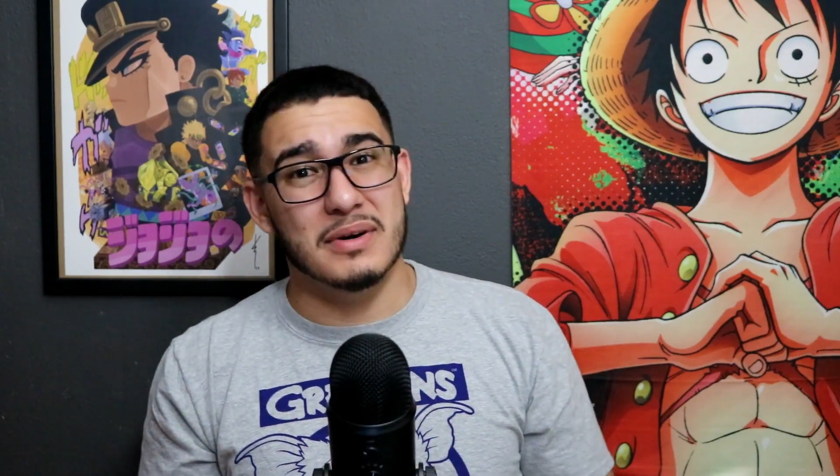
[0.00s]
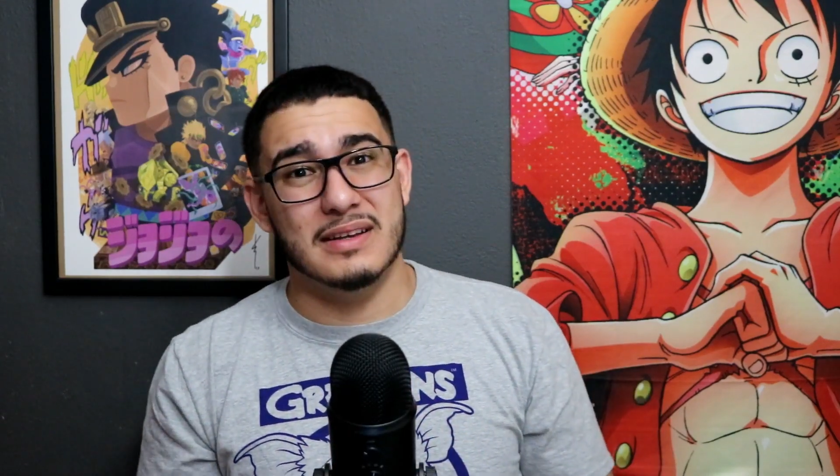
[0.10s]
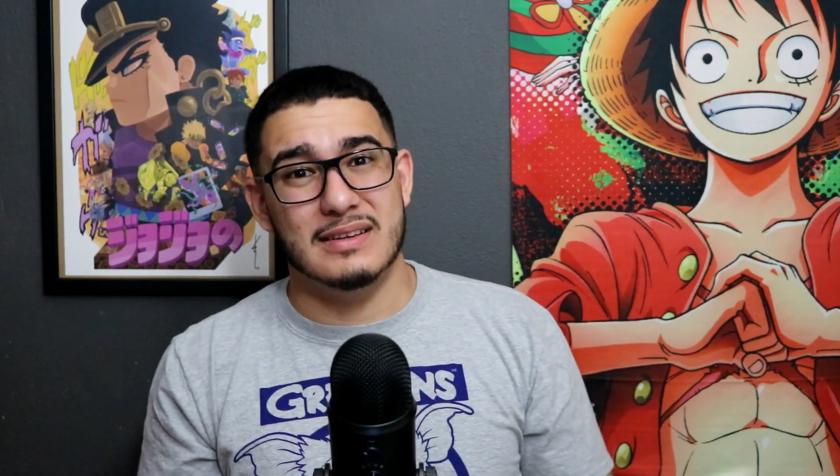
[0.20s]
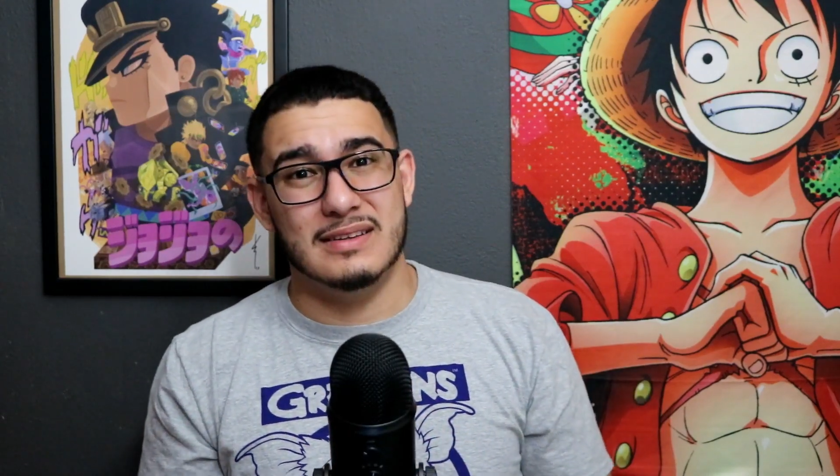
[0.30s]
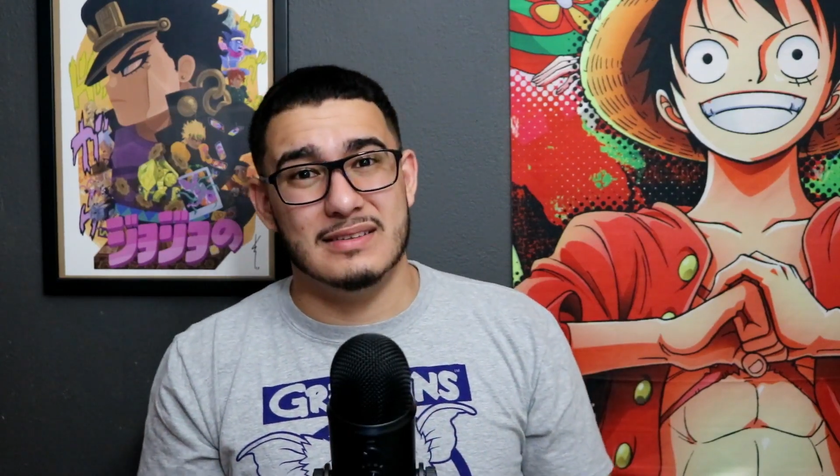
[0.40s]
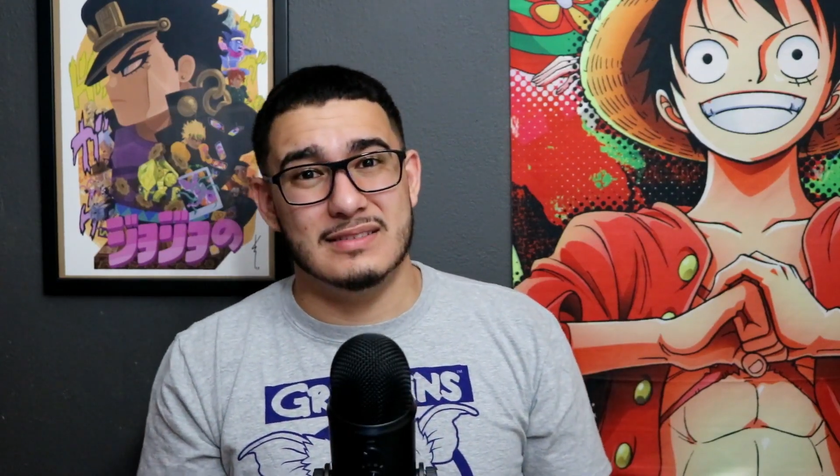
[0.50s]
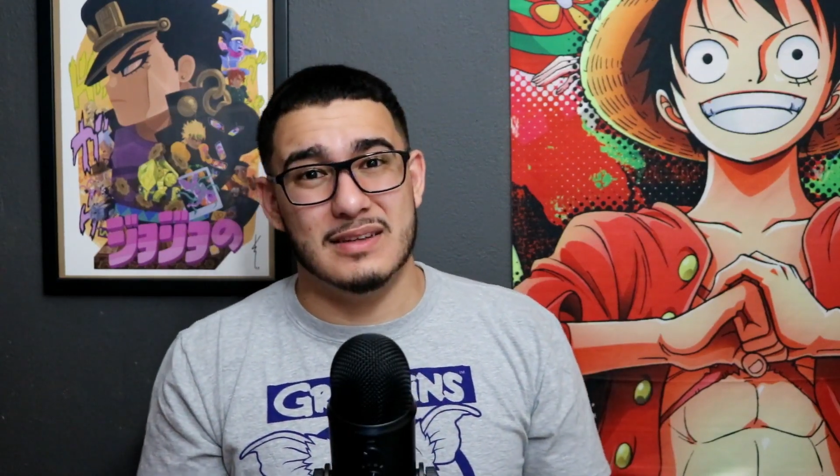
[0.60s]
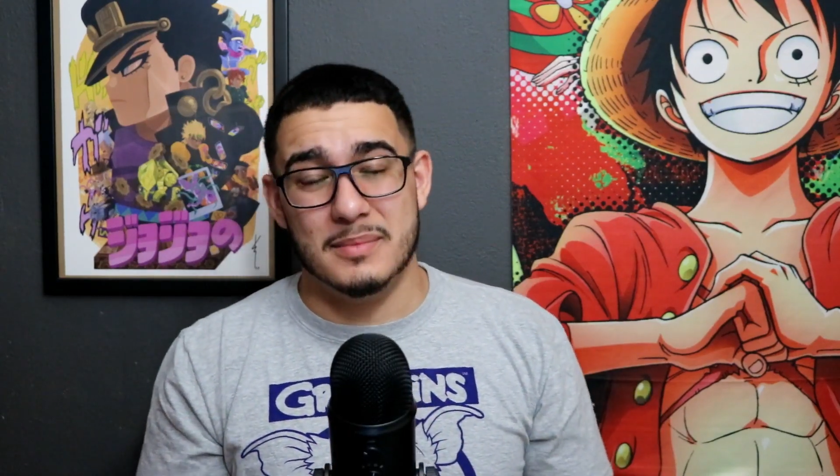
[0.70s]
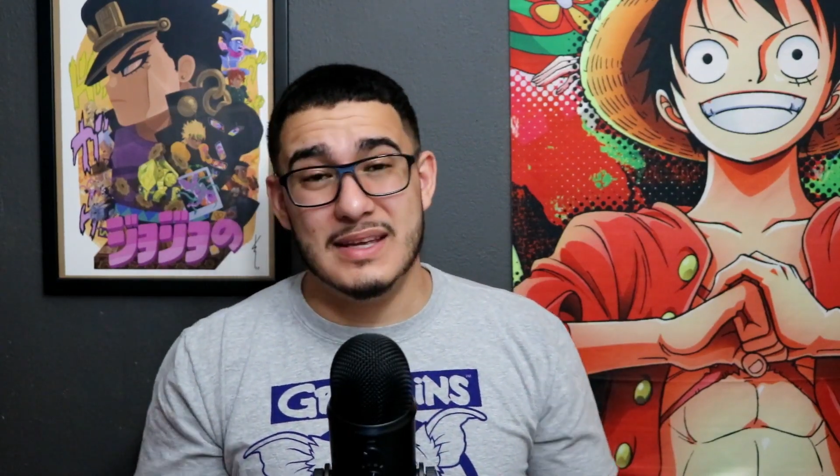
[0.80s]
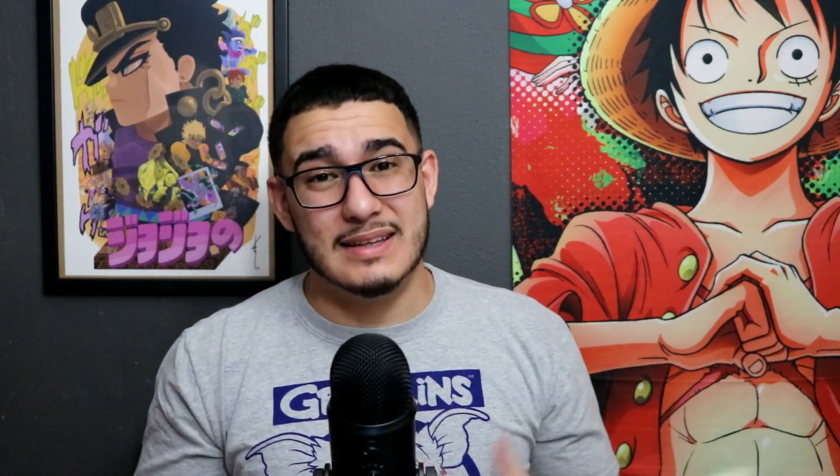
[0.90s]
But
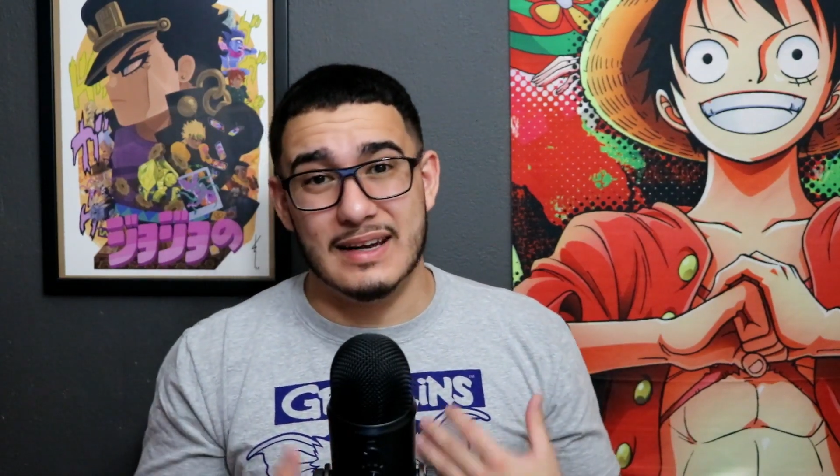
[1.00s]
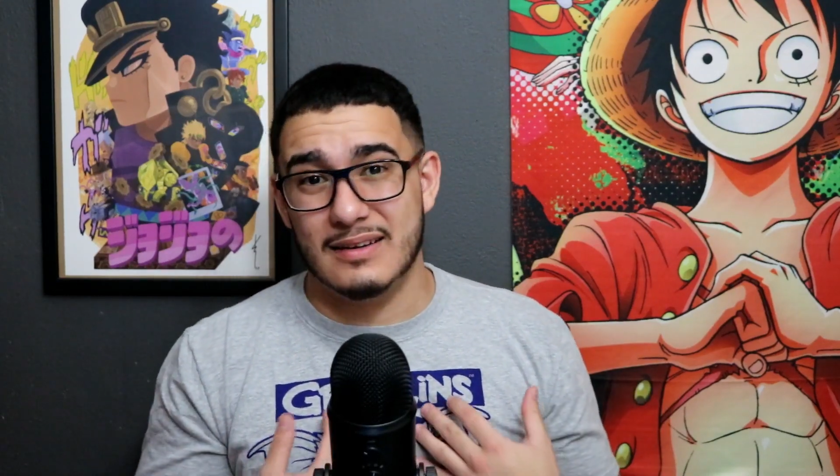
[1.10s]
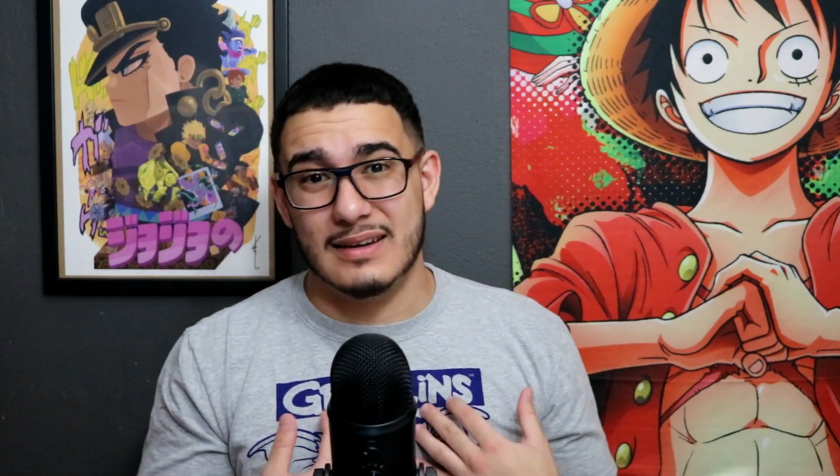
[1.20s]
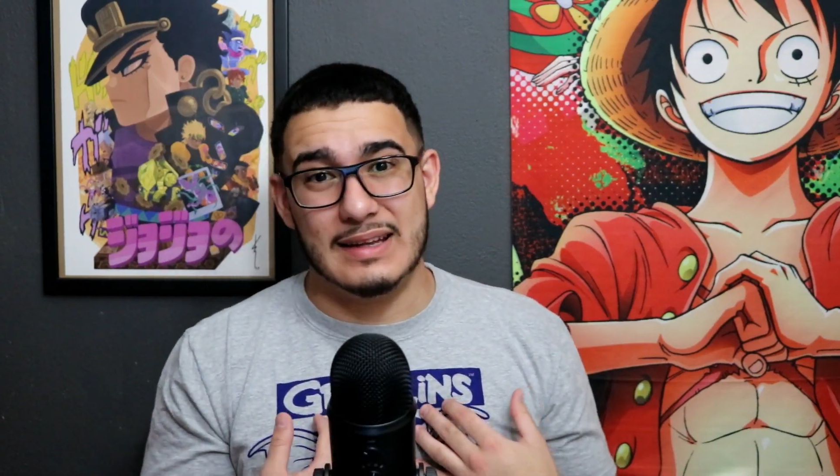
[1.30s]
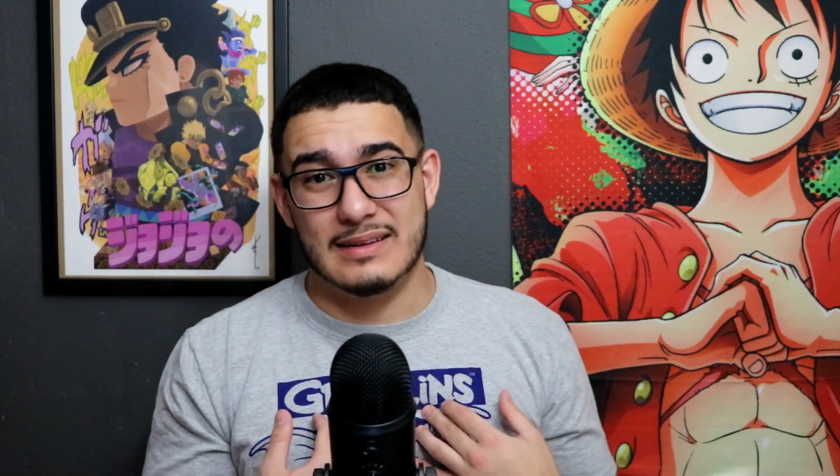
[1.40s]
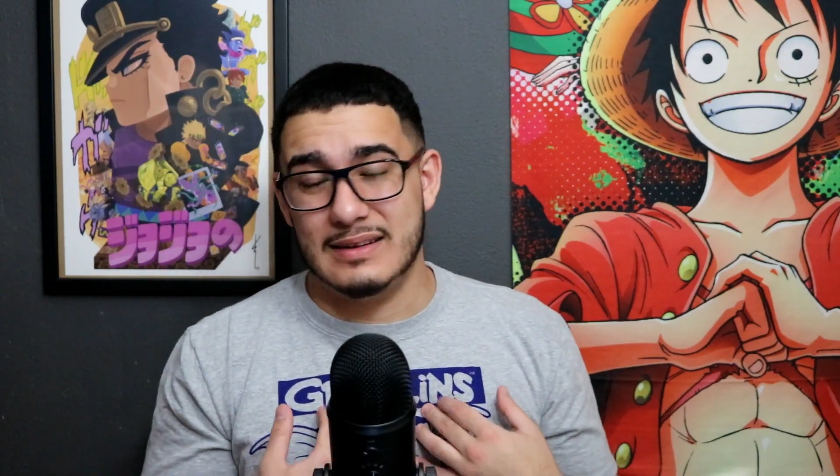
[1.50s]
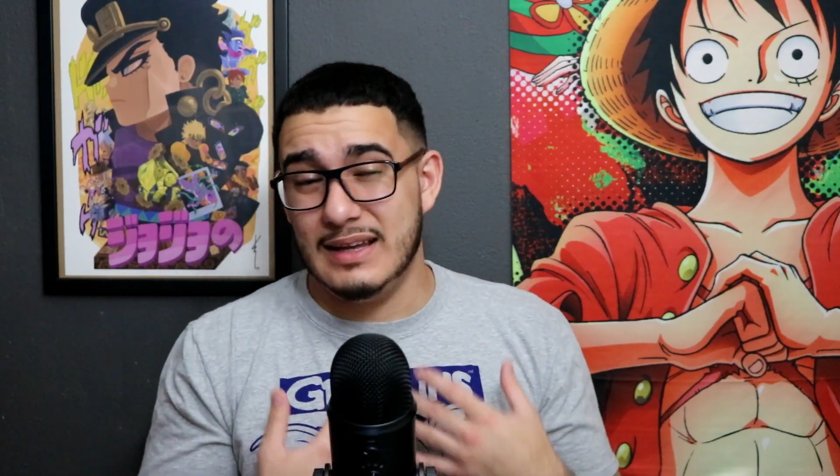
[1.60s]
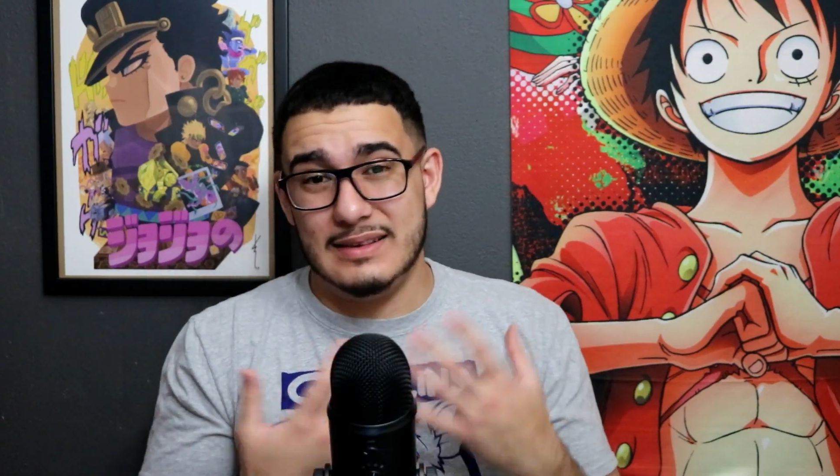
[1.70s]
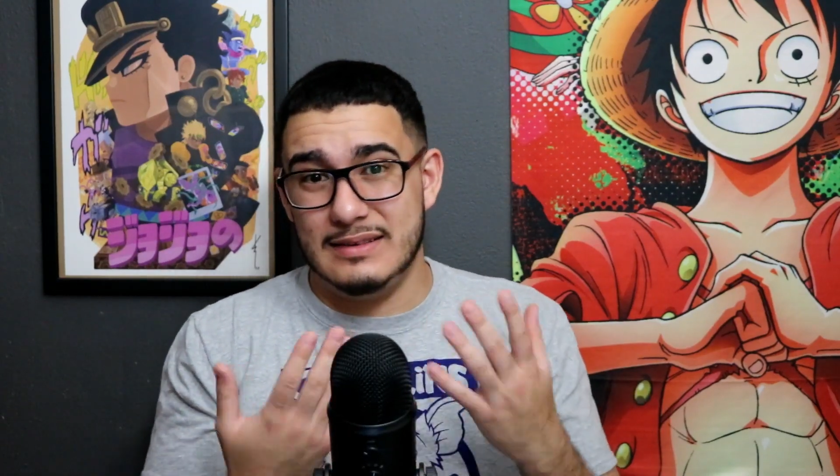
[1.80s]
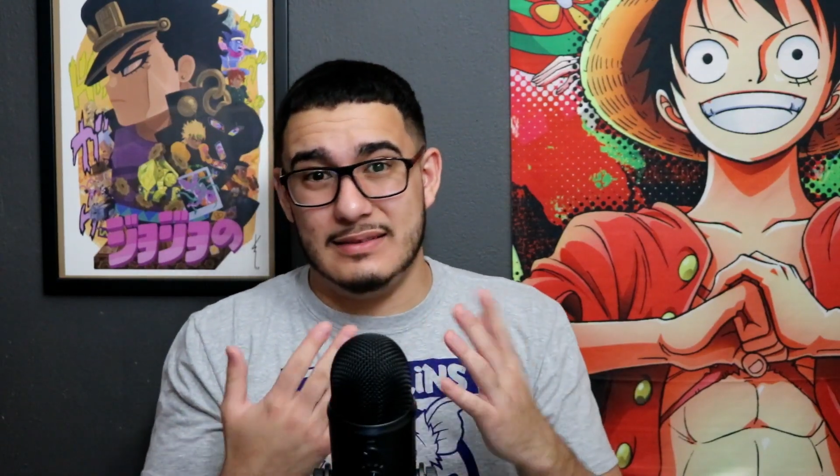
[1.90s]
to me, it didn't look like
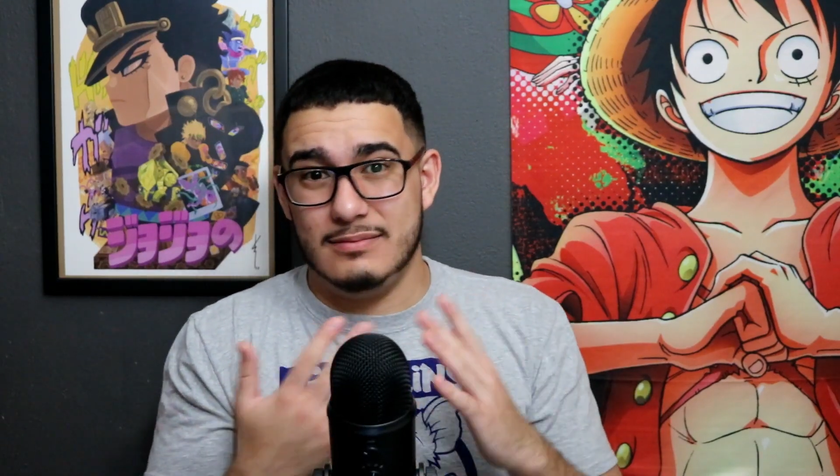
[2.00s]
it.